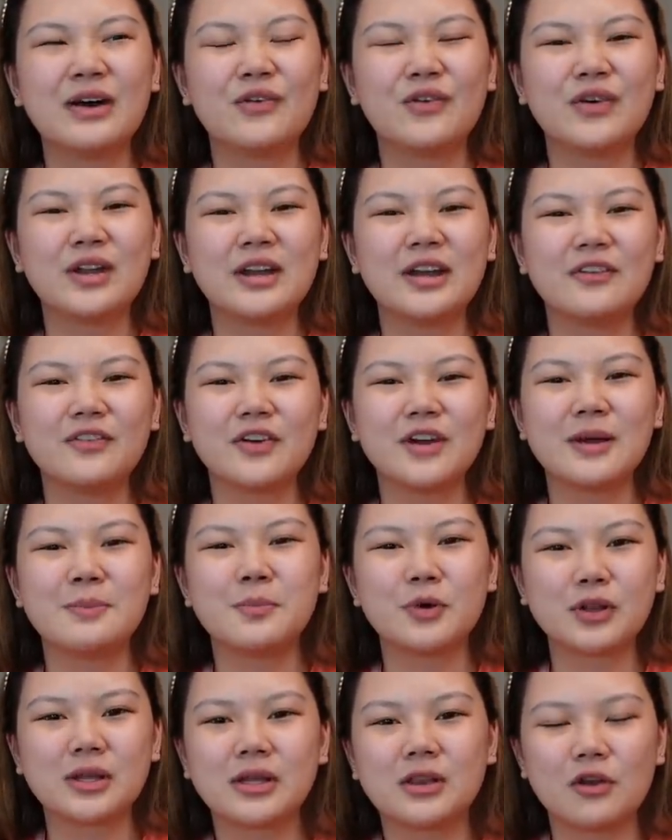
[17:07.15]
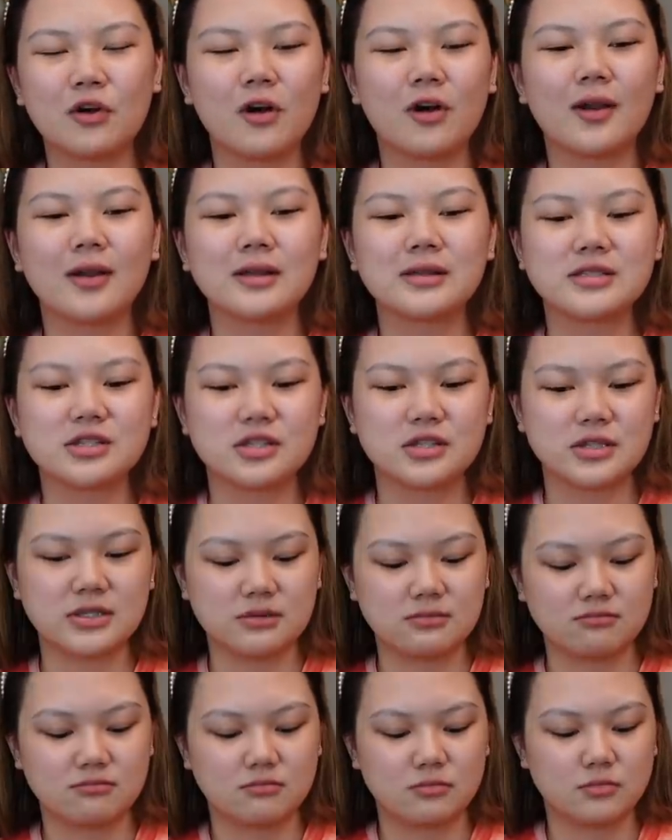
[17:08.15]
whenever I put it on, it's just
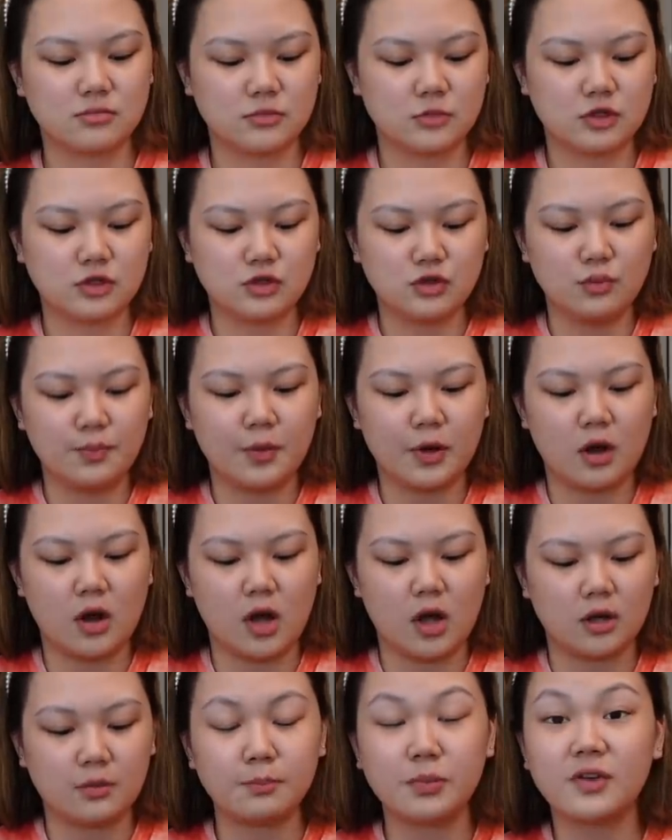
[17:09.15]
super hot.